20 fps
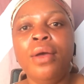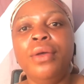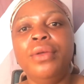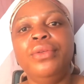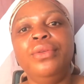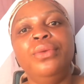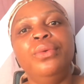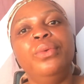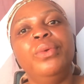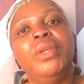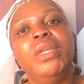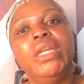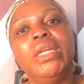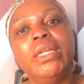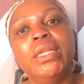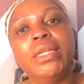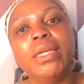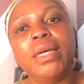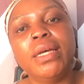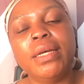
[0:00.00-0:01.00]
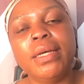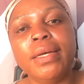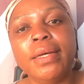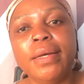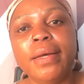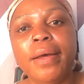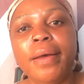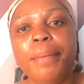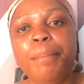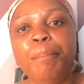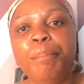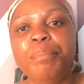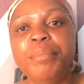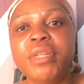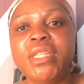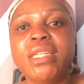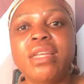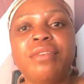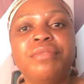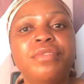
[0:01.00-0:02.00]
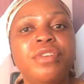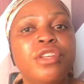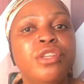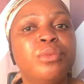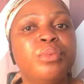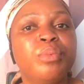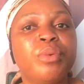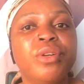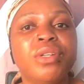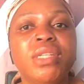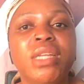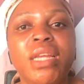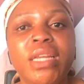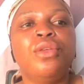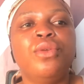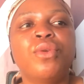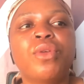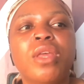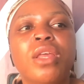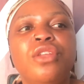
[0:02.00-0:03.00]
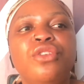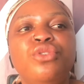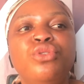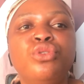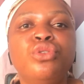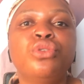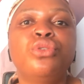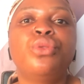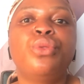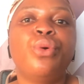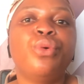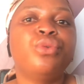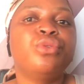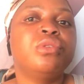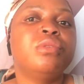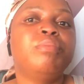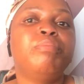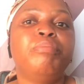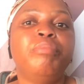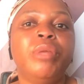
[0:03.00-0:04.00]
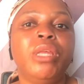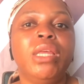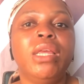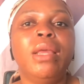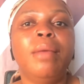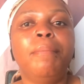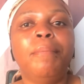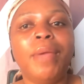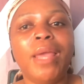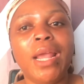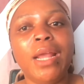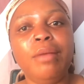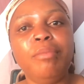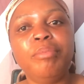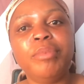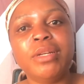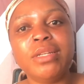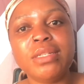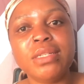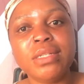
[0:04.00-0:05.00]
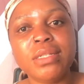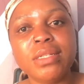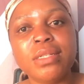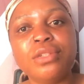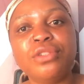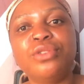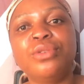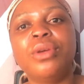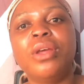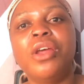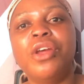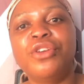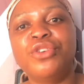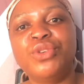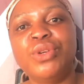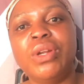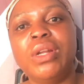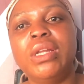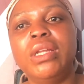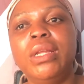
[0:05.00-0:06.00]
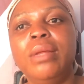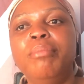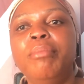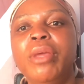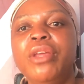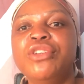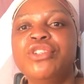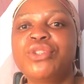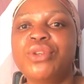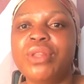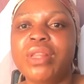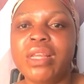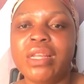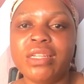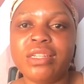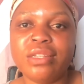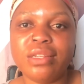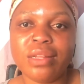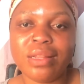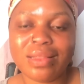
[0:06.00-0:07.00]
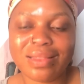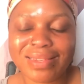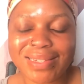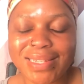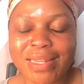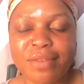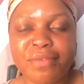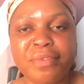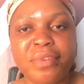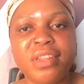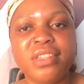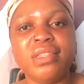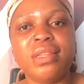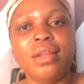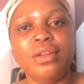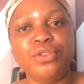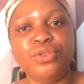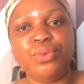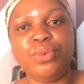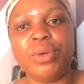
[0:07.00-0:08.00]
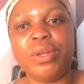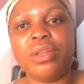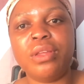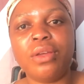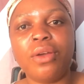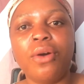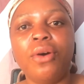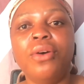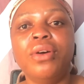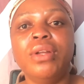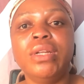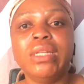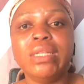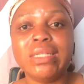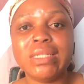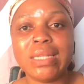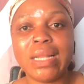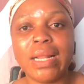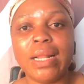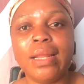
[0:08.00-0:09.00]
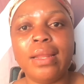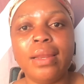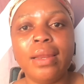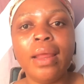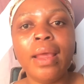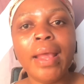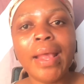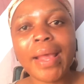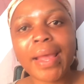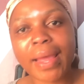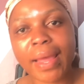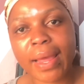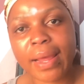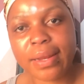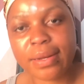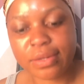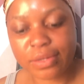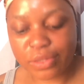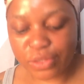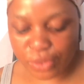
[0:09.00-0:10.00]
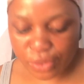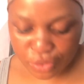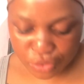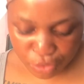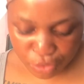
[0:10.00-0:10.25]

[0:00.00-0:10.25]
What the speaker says: You need a surface protector. You can use those big papers to actually make sure that the surface that you're working on is clean and it's also